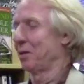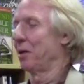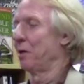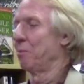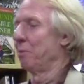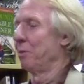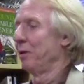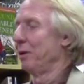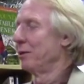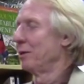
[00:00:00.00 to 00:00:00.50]

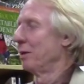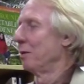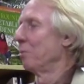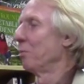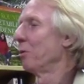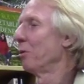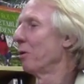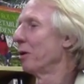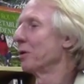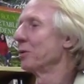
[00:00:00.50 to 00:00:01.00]
companies and
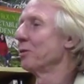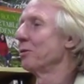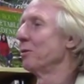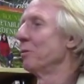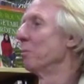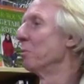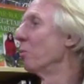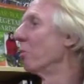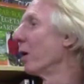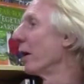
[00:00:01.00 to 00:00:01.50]
employers
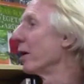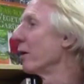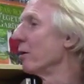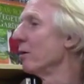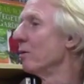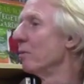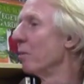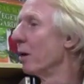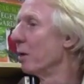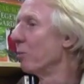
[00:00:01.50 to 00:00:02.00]
couldn't break
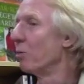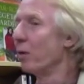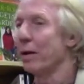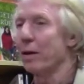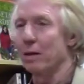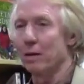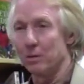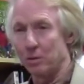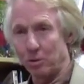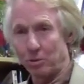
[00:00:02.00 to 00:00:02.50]
you by
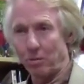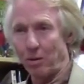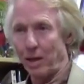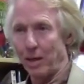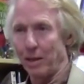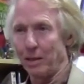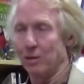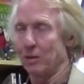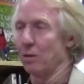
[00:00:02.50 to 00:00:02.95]
breaking a strike.